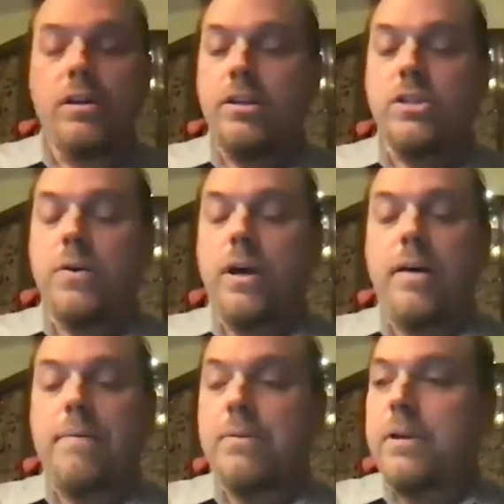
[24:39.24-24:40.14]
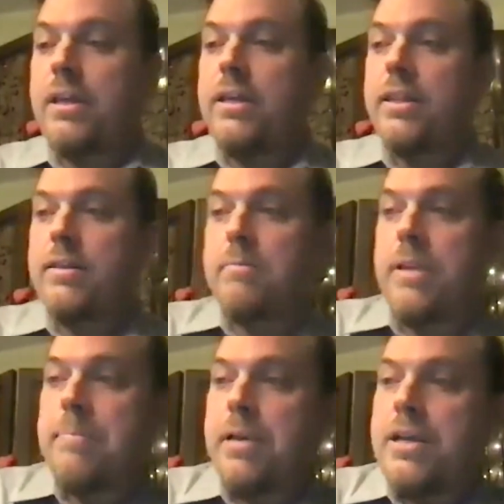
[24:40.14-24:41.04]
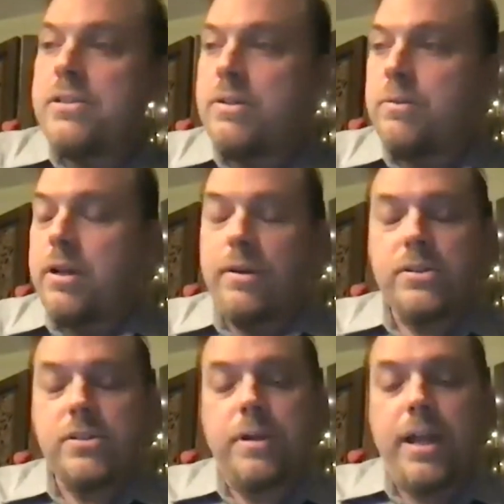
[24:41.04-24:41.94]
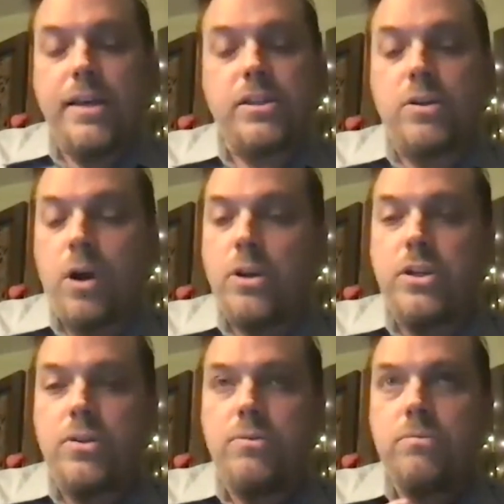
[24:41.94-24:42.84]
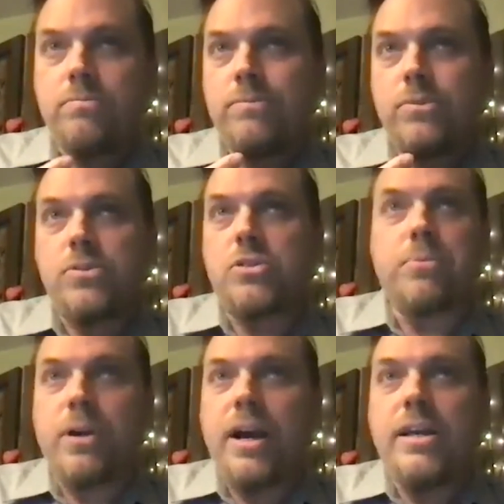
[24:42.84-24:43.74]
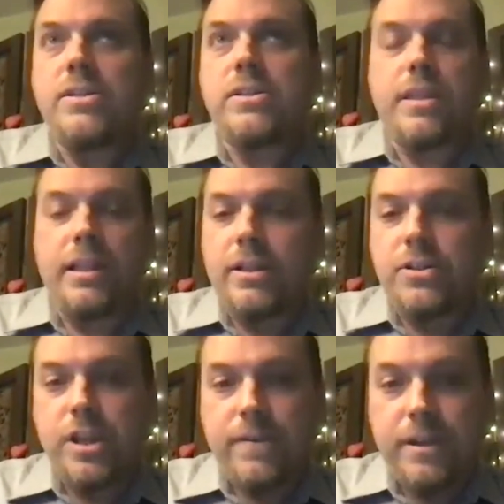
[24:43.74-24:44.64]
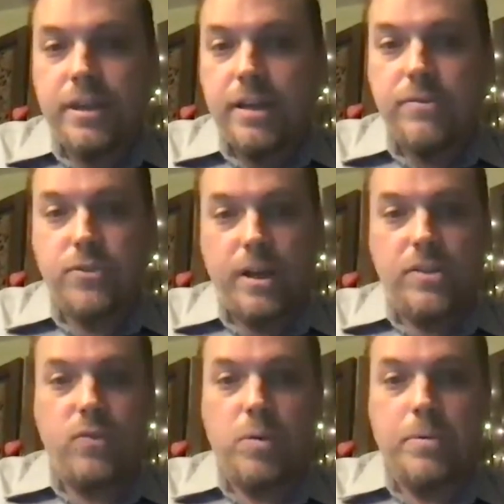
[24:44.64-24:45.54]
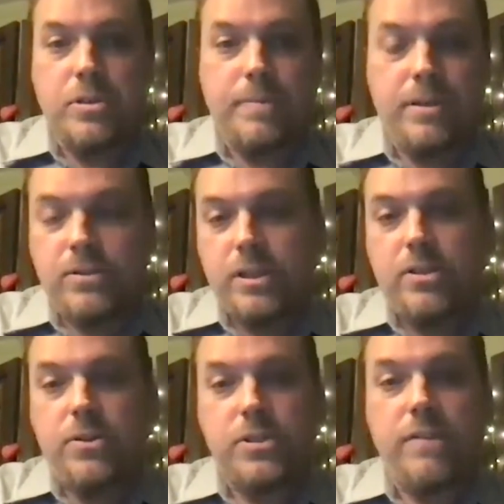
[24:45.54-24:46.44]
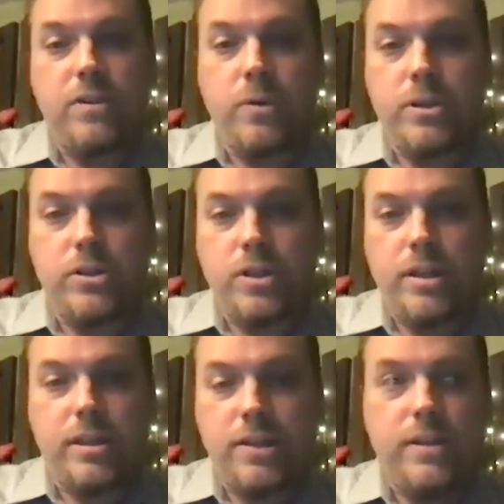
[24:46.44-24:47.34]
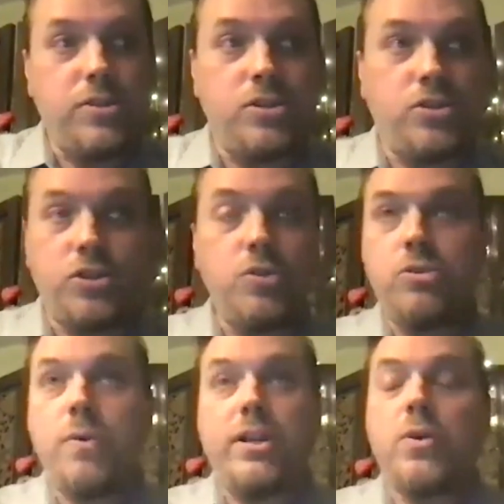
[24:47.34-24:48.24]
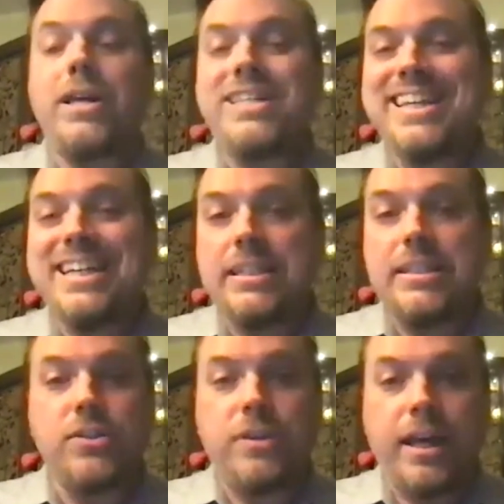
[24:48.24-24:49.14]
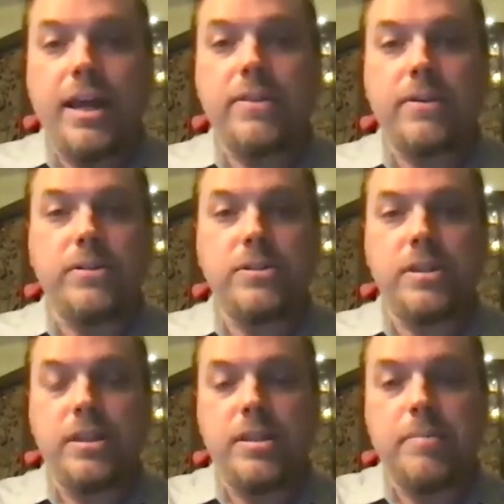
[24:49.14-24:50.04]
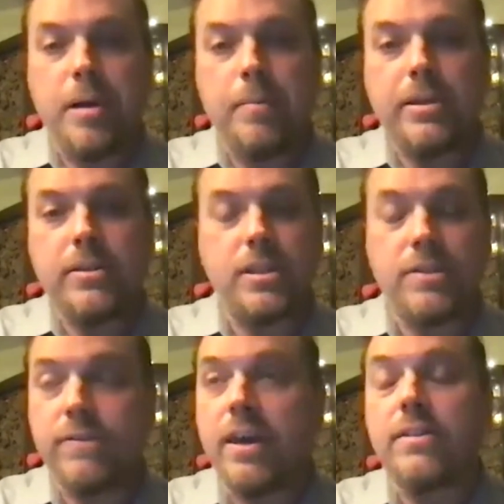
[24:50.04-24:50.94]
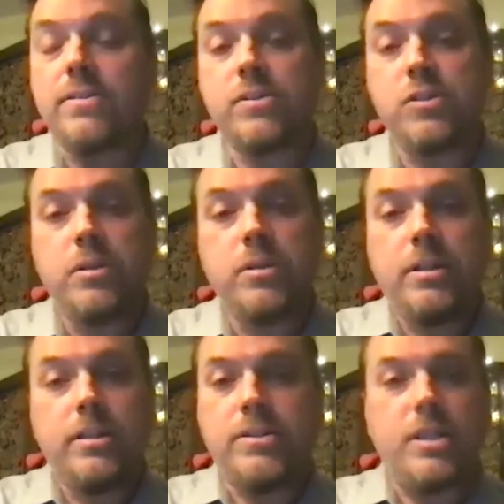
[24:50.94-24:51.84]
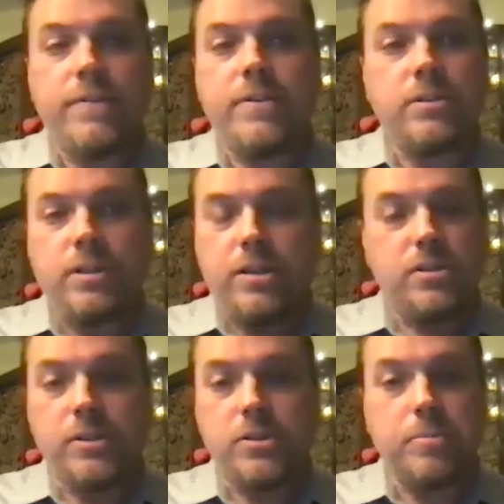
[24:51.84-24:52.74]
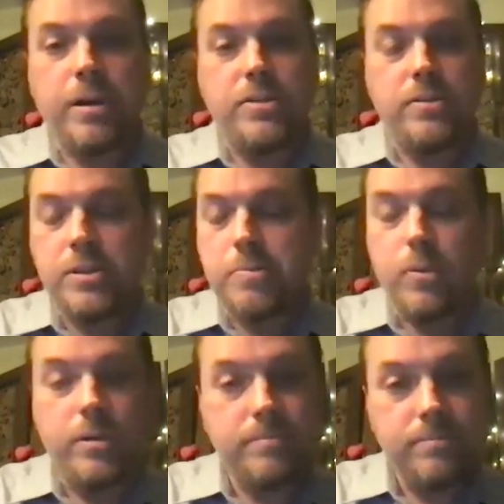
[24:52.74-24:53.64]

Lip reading: So, I mean, really, that plays into what I also want to ask you. Are you surprised at the longevity of Transformers? I mean, you said yourself going to the conventions, you had no idea until you got out there into the public and see the fans. Does it ever, still surprise you at this point?